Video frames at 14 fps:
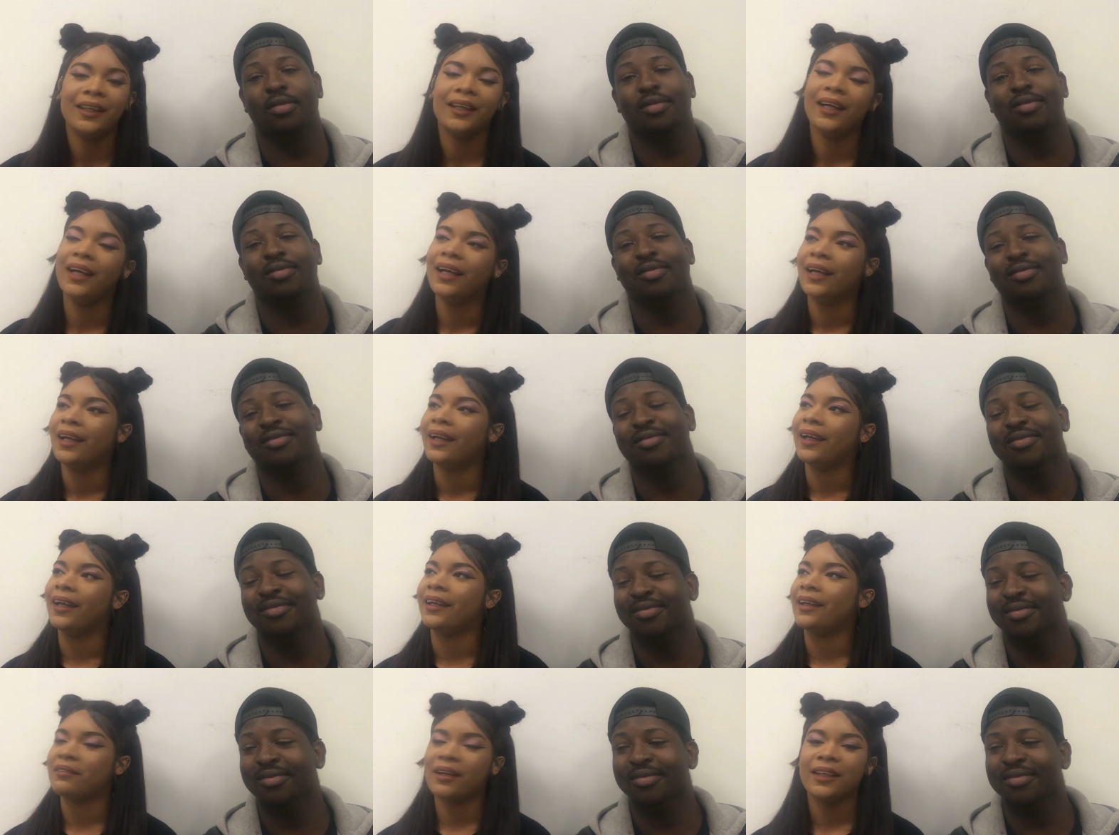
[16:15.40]
Speaker 1: and
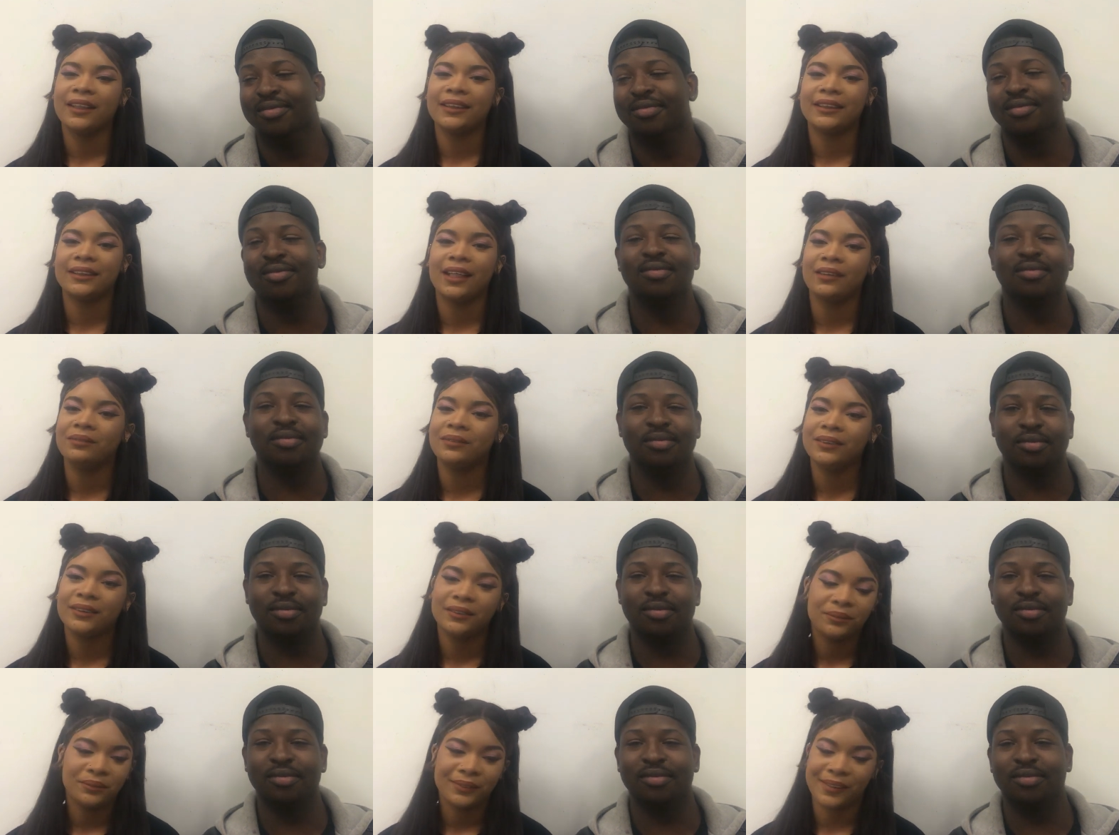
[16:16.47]
if I ain't
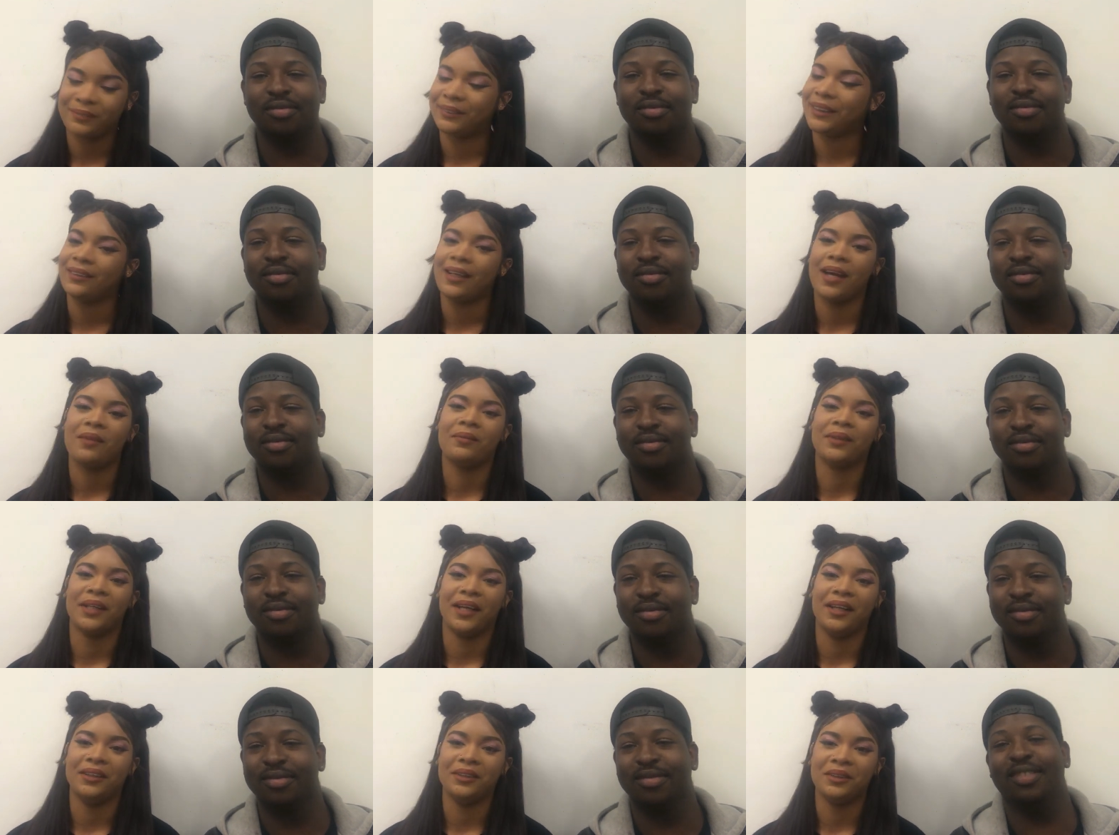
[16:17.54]
shopping, I'm just
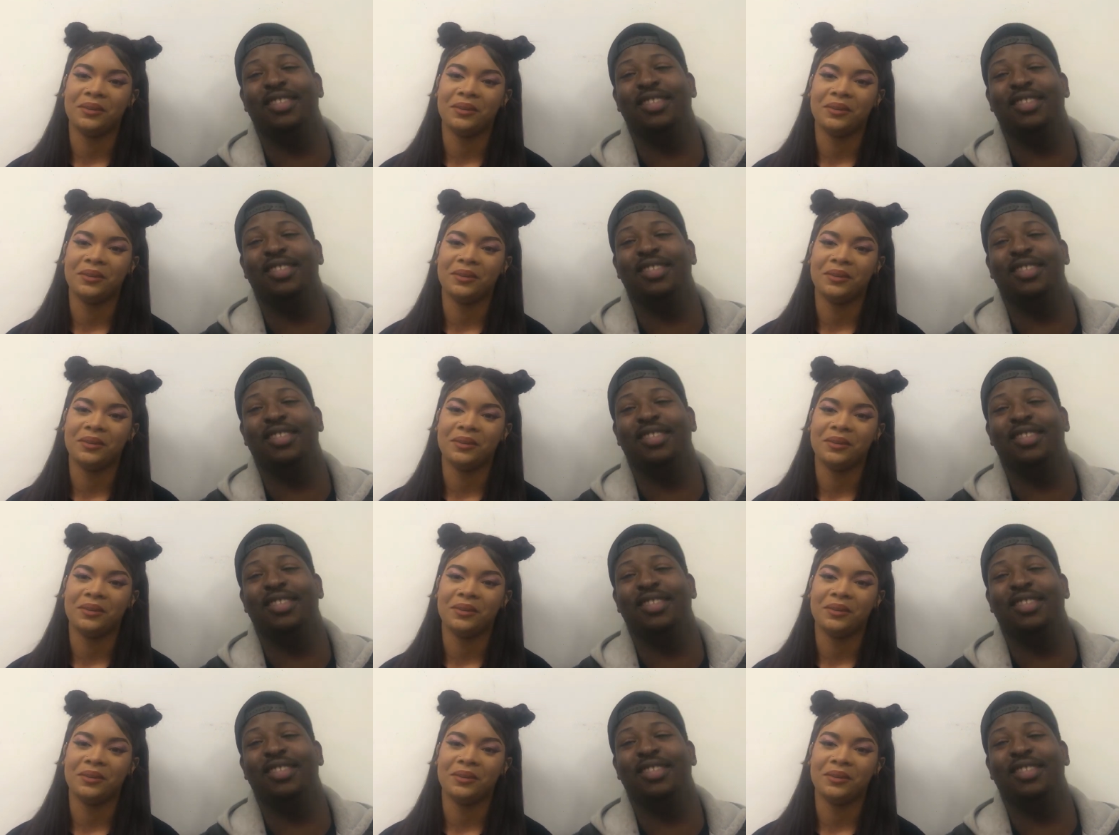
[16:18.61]
hibernating.